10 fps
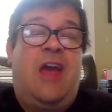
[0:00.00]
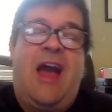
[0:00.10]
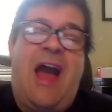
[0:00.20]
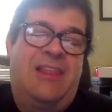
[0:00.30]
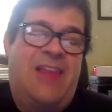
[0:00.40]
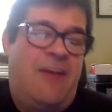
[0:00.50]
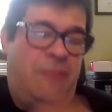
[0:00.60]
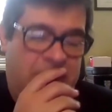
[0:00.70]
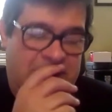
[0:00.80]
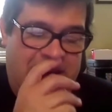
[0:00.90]
I
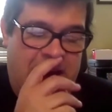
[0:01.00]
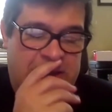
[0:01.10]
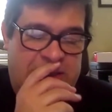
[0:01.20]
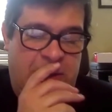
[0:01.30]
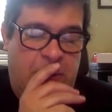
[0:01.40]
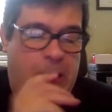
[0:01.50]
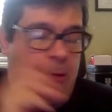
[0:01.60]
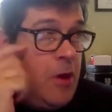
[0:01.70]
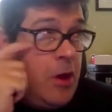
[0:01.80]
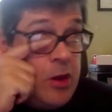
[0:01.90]
laugh when these guys say, well,